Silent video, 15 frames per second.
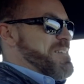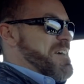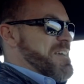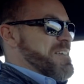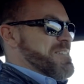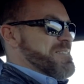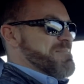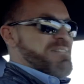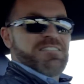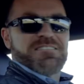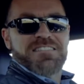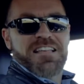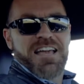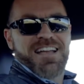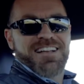I get in the
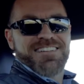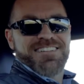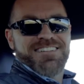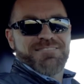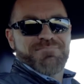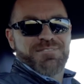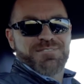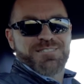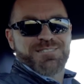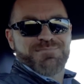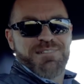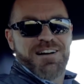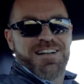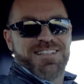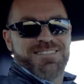Mustang, puts a
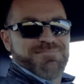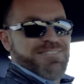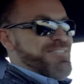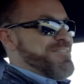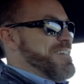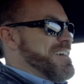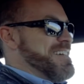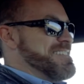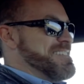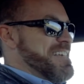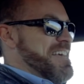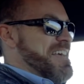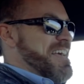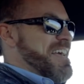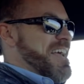smile on my face,
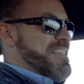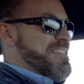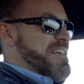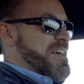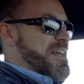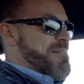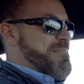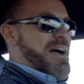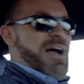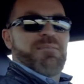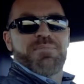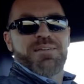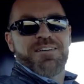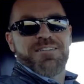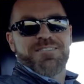and then I'm
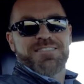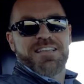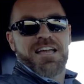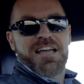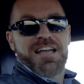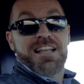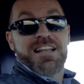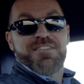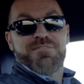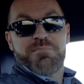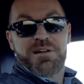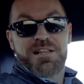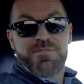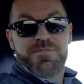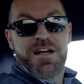happy all day, and
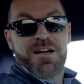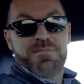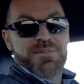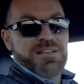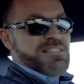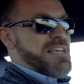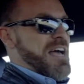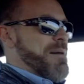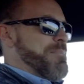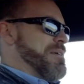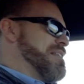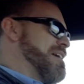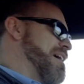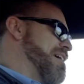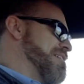everybody around me is
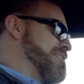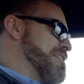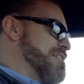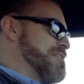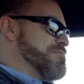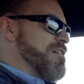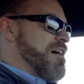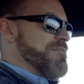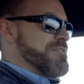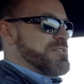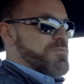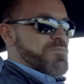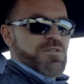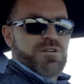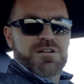happy. Now you got to drive
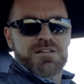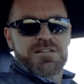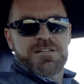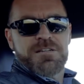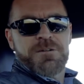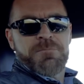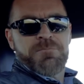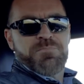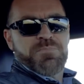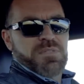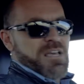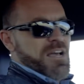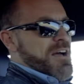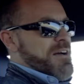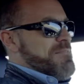it to work.
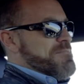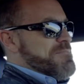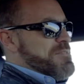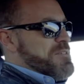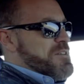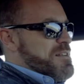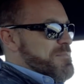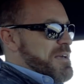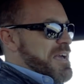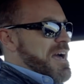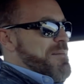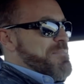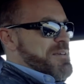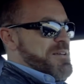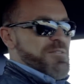Yeah, you're going to be
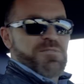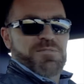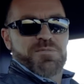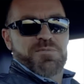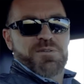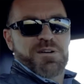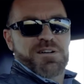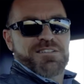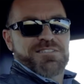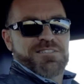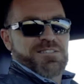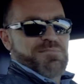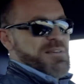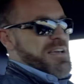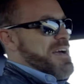happy going to work, you're
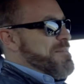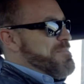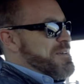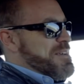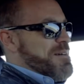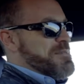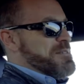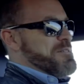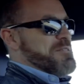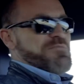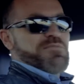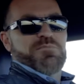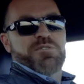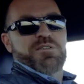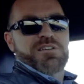going to be happy coming home
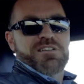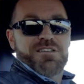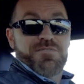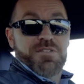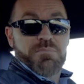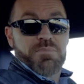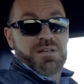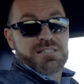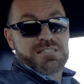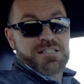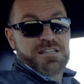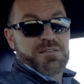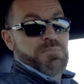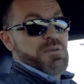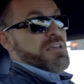from work, and if you're blessed
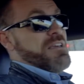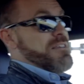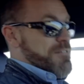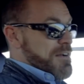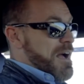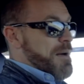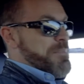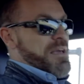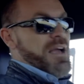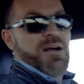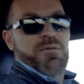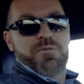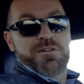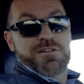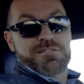like me, you're happy
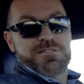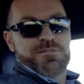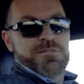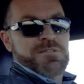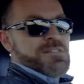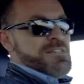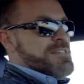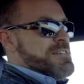at work too.